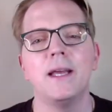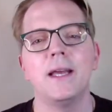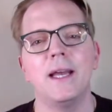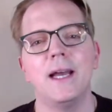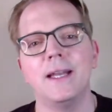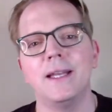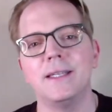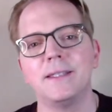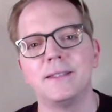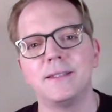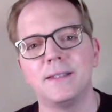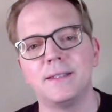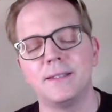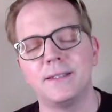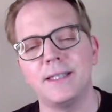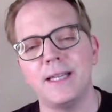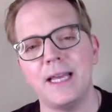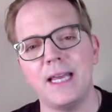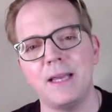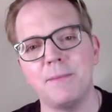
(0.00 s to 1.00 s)
and it's the
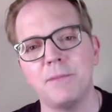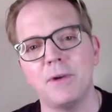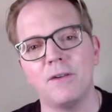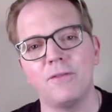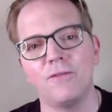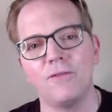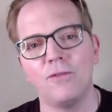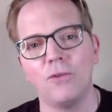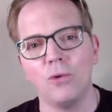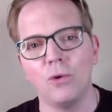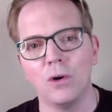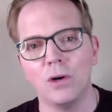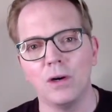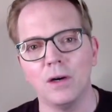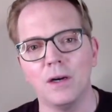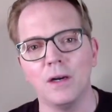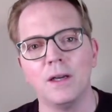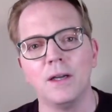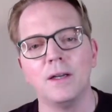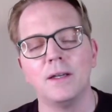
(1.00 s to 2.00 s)
same
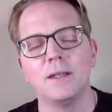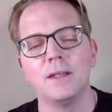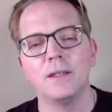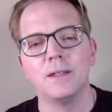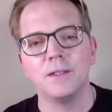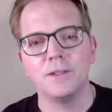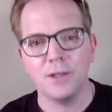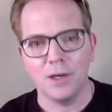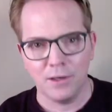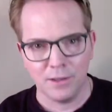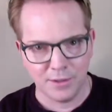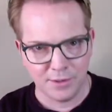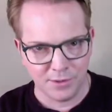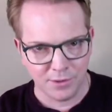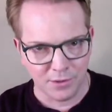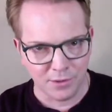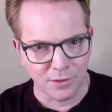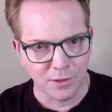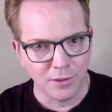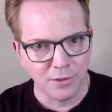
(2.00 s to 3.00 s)
for dark
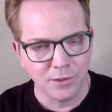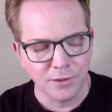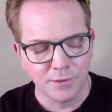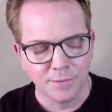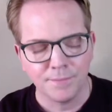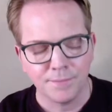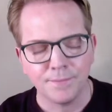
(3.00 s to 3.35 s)
circles